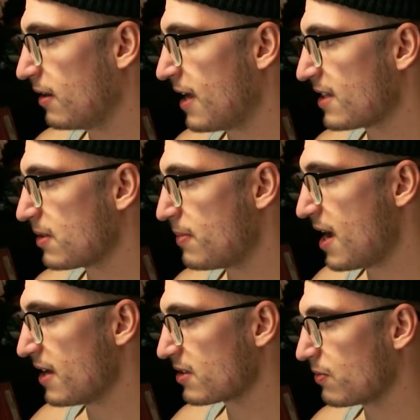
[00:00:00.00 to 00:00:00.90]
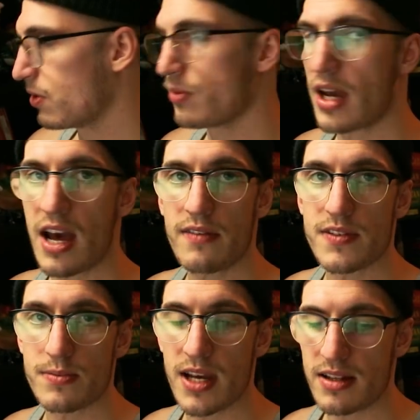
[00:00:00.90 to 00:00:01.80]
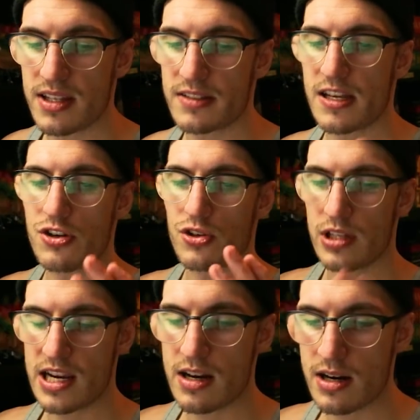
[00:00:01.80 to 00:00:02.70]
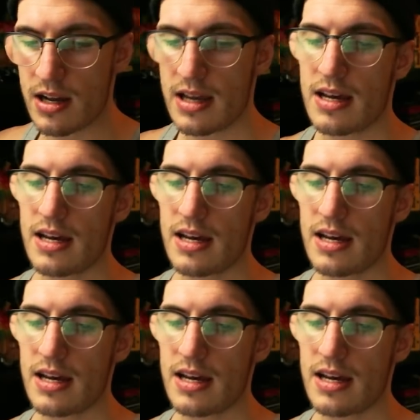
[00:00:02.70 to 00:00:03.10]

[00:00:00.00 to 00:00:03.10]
That's a mask. What we have is we had the essential layer,